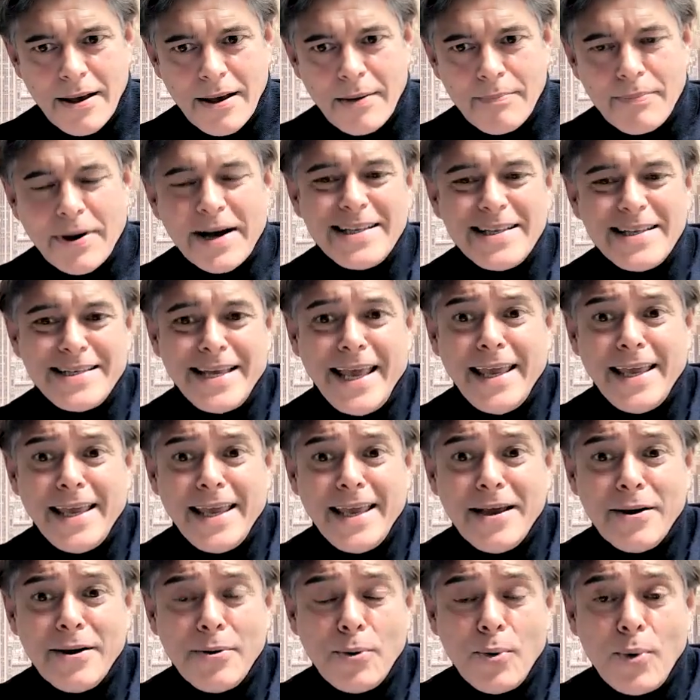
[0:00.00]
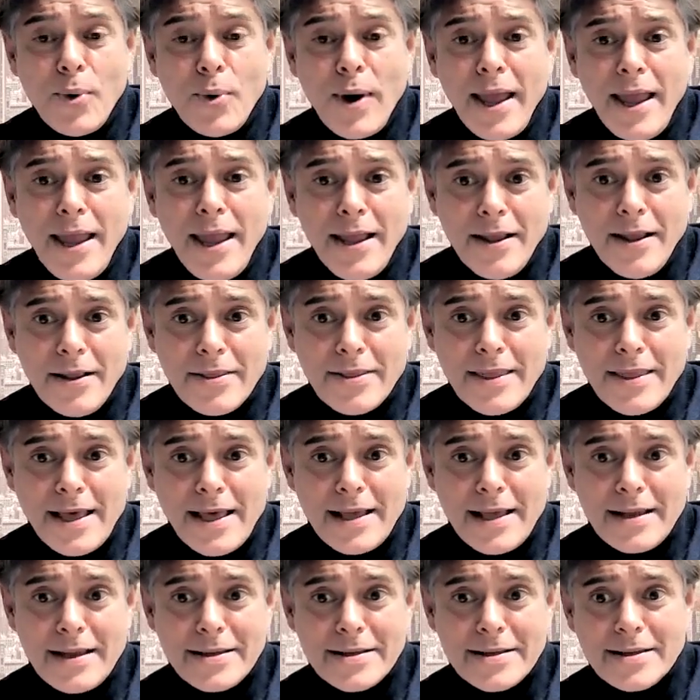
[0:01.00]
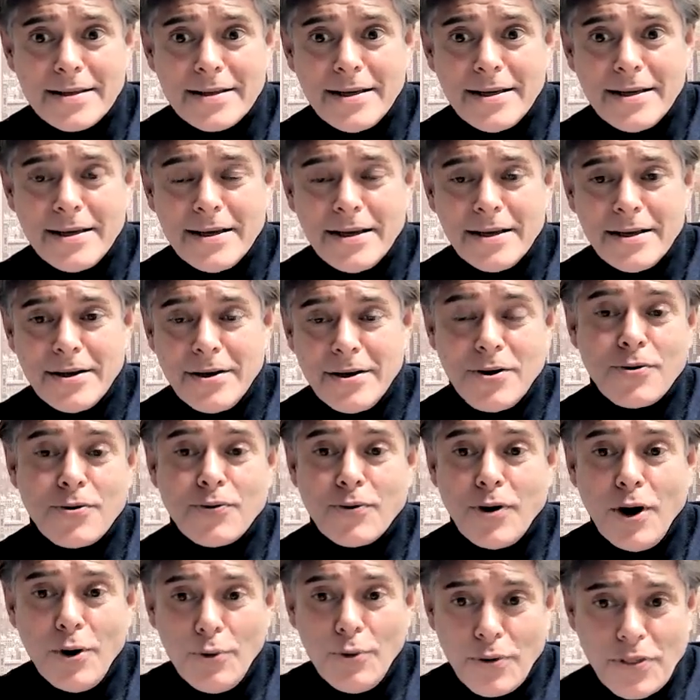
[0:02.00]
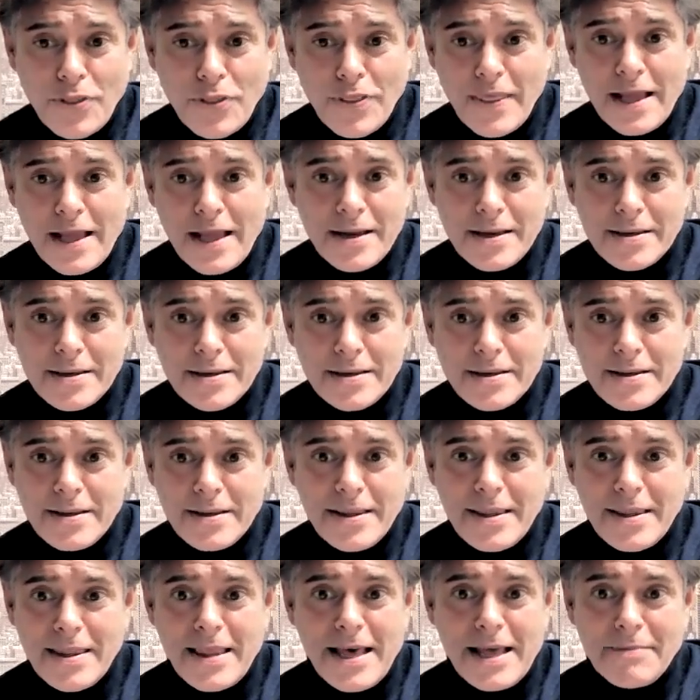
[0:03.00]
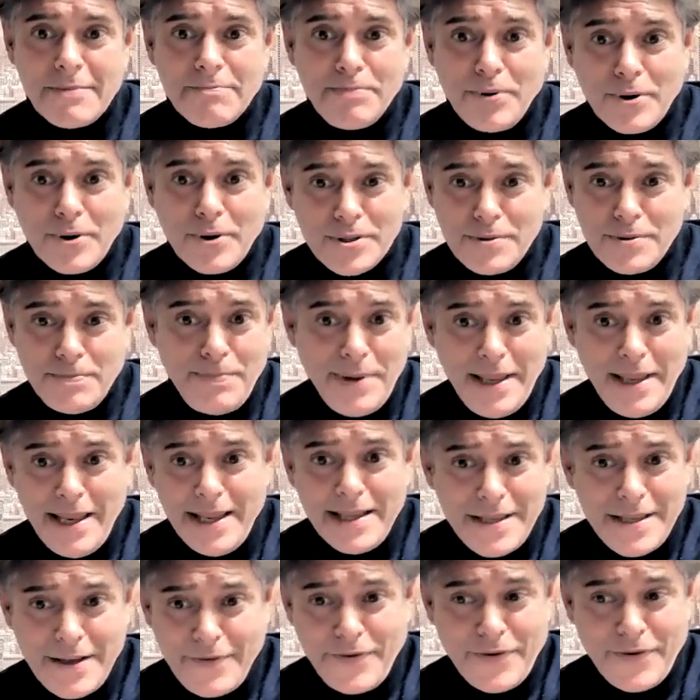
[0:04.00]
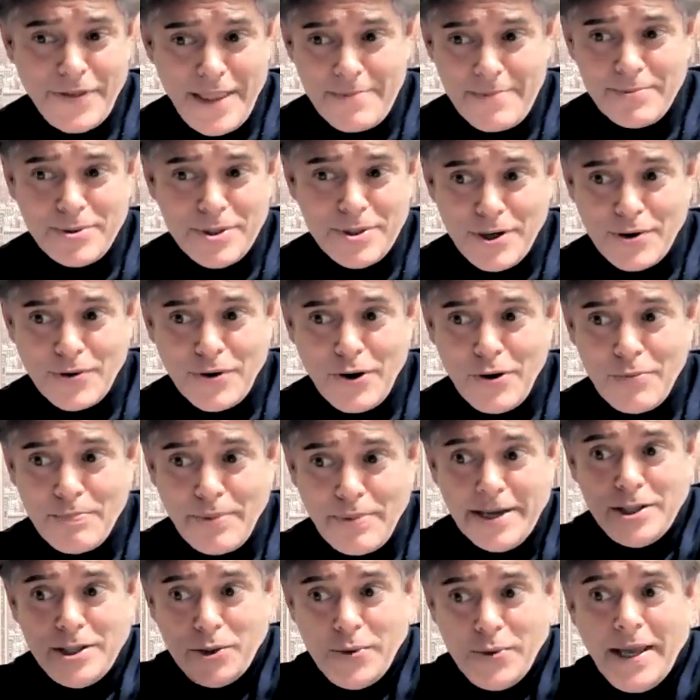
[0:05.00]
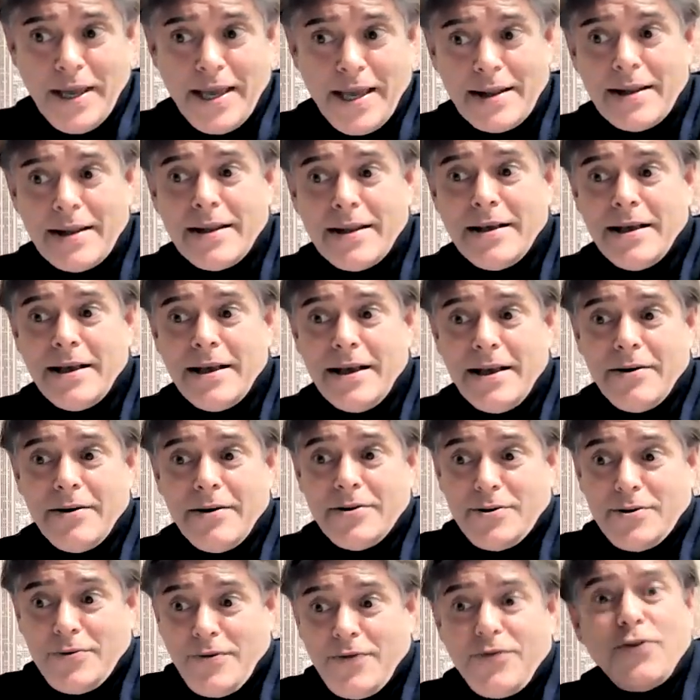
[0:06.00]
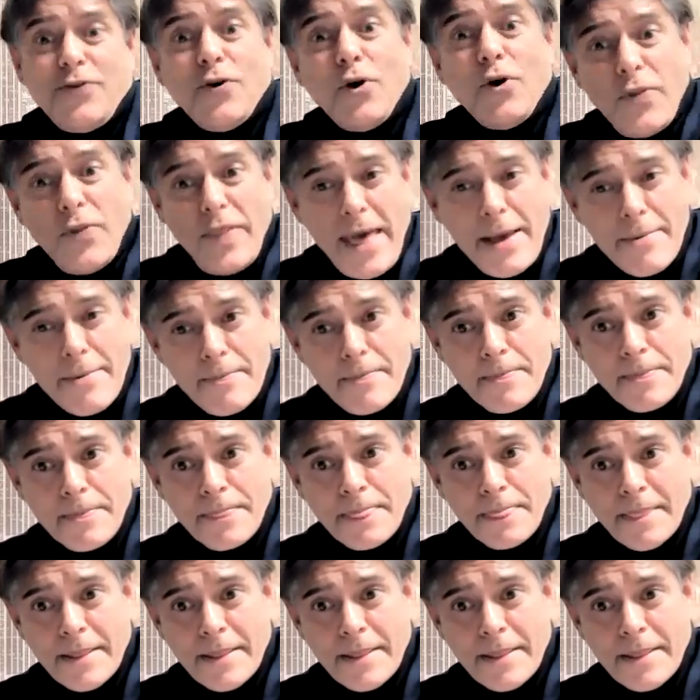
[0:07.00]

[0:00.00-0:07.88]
by taking away that growth, that possibility for them to grow by doing it for them?